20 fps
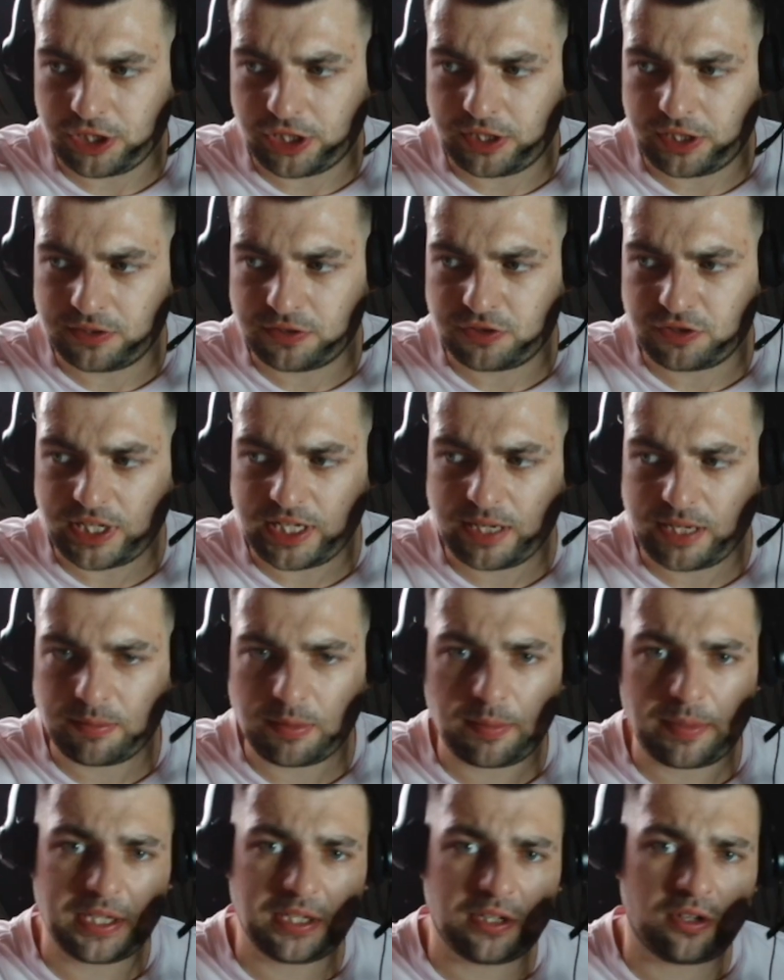You can see I'm
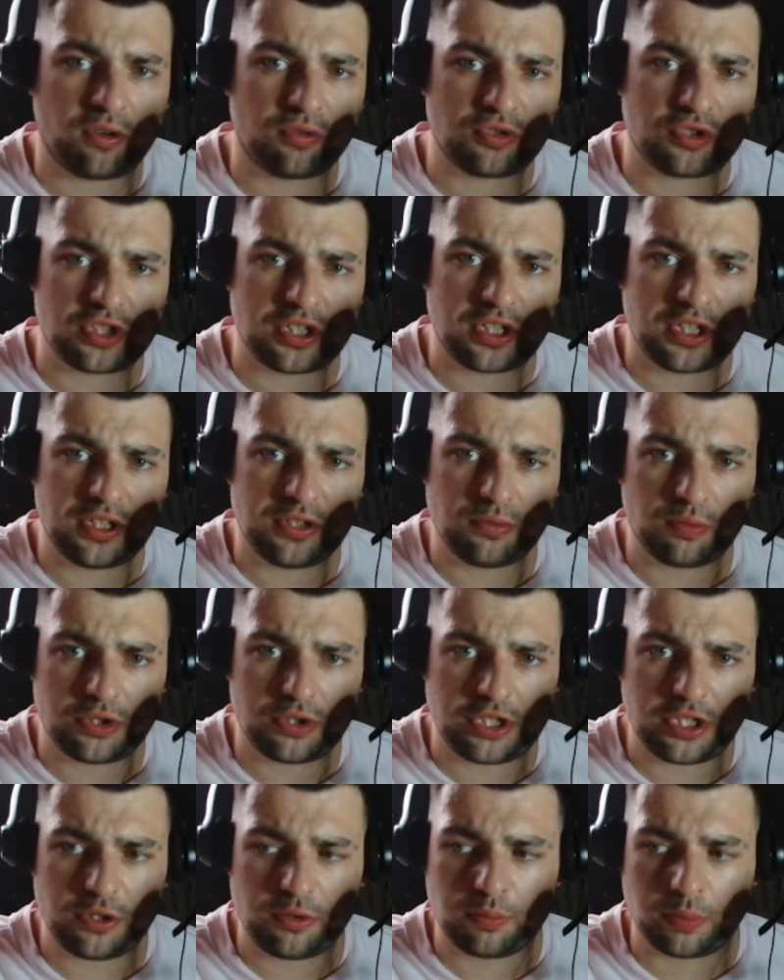a bit concerned.
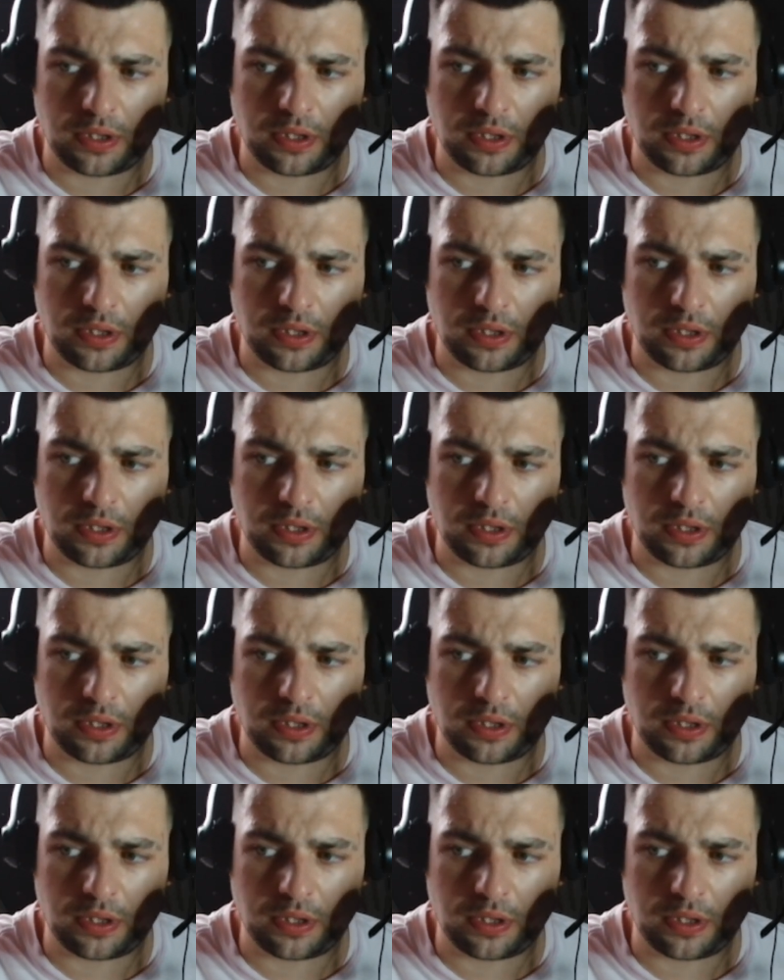Would you be?